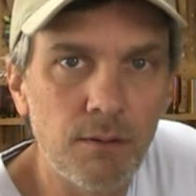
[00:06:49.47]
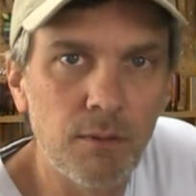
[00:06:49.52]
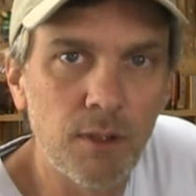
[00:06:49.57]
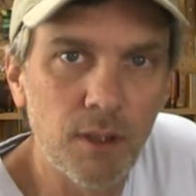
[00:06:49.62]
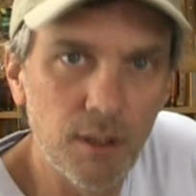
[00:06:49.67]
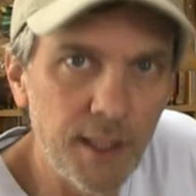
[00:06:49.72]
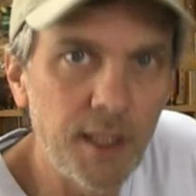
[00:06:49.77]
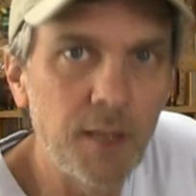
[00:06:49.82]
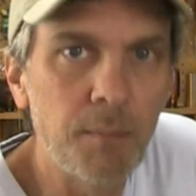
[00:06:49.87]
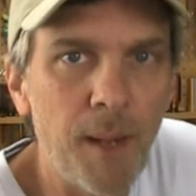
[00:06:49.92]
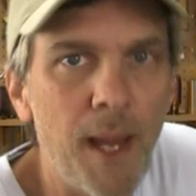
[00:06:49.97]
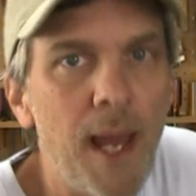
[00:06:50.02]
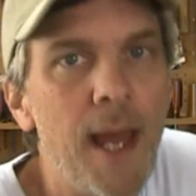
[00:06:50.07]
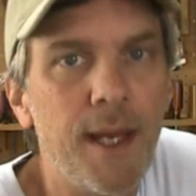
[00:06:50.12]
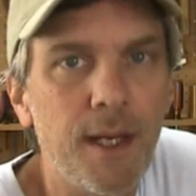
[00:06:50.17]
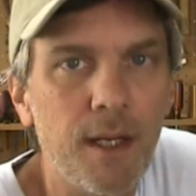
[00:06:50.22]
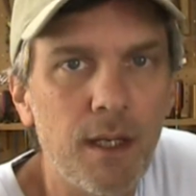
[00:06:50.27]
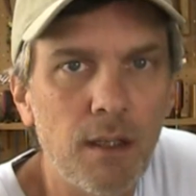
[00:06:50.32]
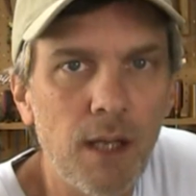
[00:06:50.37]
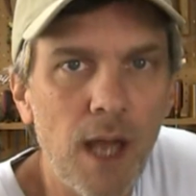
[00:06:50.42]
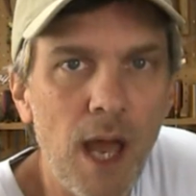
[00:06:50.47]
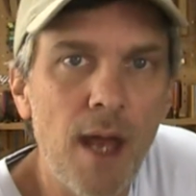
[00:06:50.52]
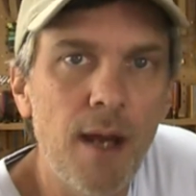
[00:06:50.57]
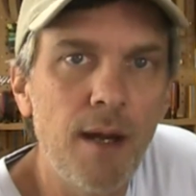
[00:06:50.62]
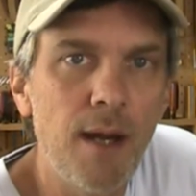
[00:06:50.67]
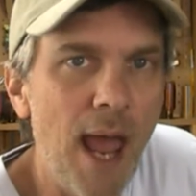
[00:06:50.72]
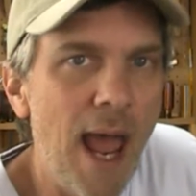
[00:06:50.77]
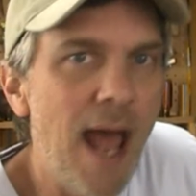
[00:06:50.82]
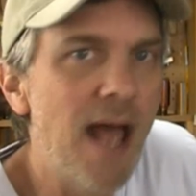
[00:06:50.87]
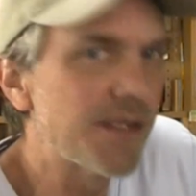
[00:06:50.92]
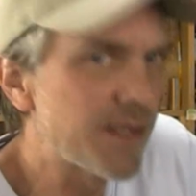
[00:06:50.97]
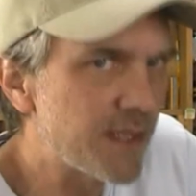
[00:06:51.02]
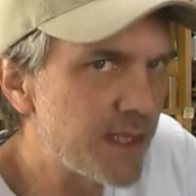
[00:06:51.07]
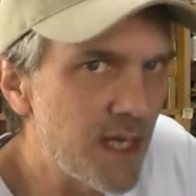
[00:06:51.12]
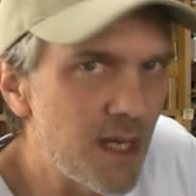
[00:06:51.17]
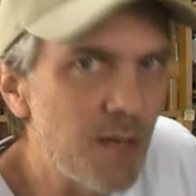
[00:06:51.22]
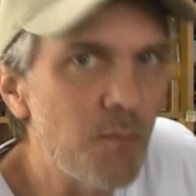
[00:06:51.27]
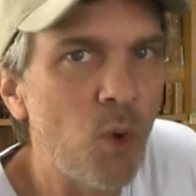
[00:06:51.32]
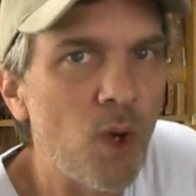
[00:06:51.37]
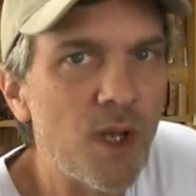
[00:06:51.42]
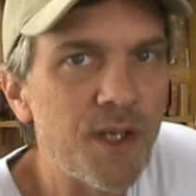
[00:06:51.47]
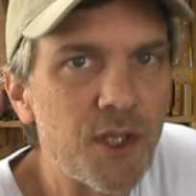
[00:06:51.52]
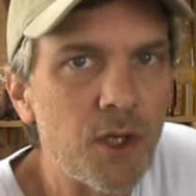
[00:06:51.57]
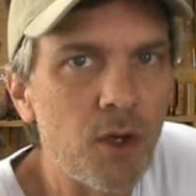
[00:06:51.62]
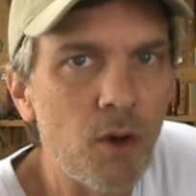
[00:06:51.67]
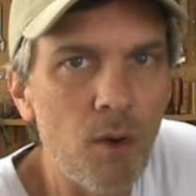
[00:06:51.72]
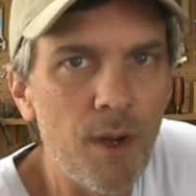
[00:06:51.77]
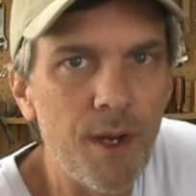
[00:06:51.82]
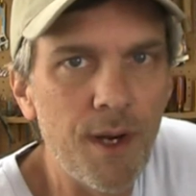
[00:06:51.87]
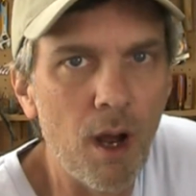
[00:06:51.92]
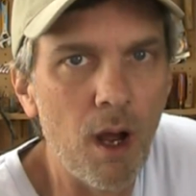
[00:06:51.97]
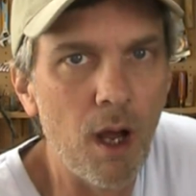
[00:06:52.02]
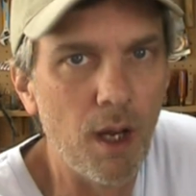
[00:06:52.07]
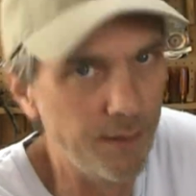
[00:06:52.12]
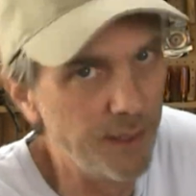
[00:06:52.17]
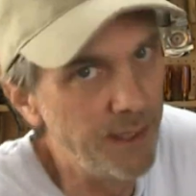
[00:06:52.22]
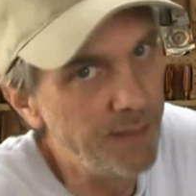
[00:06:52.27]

ClickBank and ask them what's going on.